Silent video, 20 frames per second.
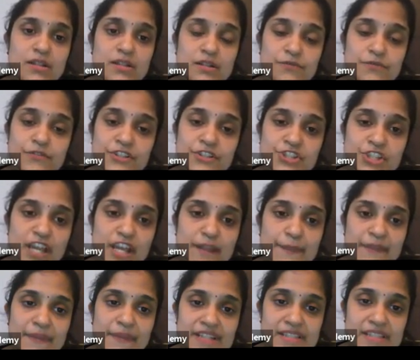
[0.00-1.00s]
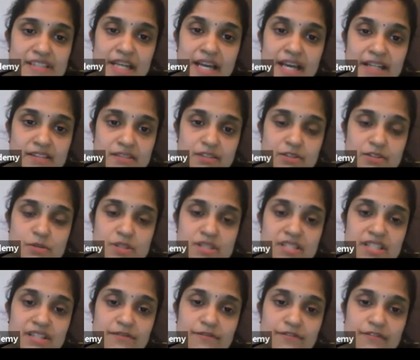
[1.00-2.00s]
which can be tracked to
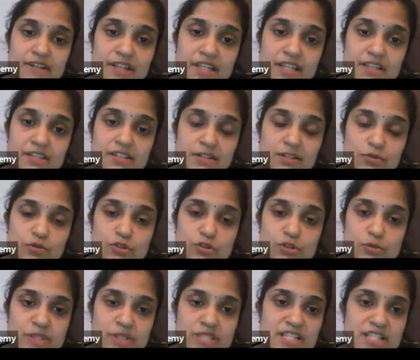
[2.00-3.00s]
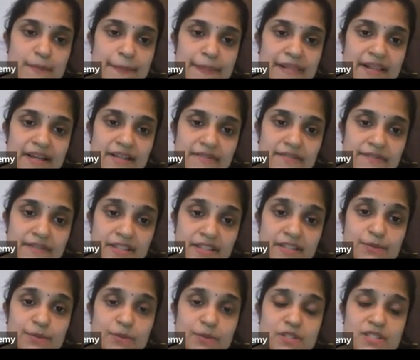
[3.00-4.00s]
see where the goods were supplied, when
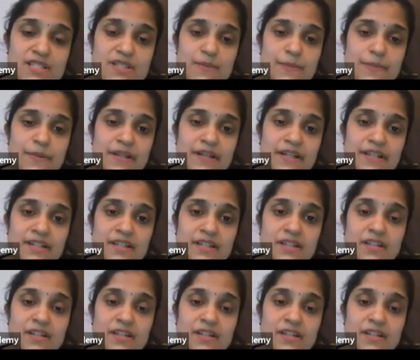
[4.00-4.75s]
it was supplied,